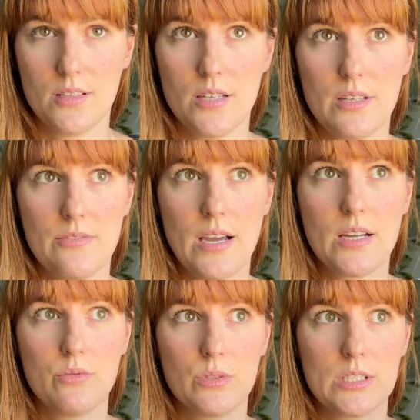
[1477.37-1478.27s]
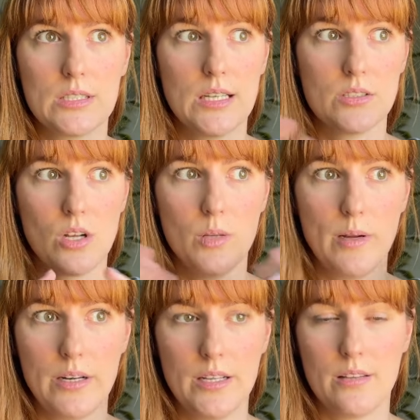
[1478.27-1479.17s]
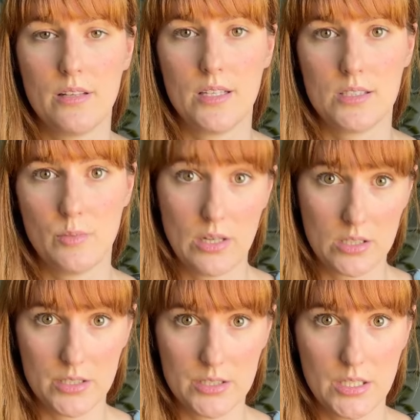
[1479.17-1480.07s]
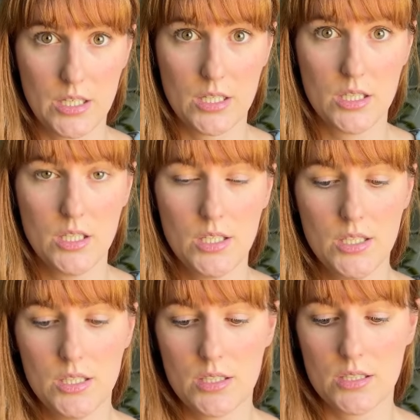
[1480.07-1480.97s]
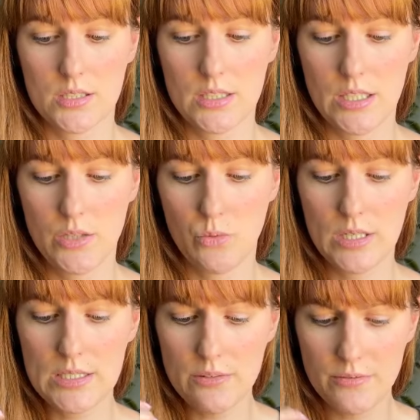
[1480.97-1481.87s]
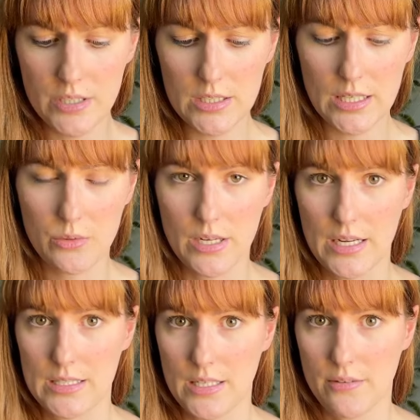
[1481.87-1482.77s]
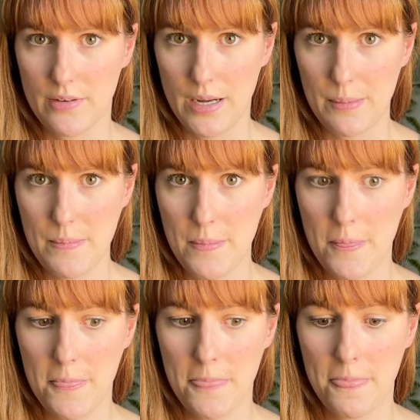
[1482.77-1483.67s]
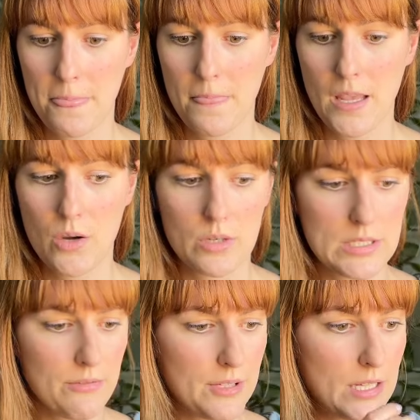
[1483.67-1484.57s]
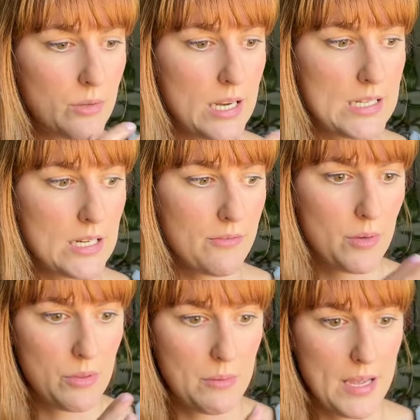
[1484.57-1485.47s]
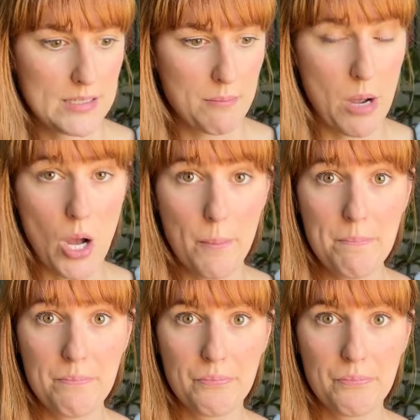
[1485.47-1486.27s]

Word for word: If I were to say it's all about anything, it's about clear seeing. To see what does it feel like when I identify? What does it feel like when I identify with the, as a mom?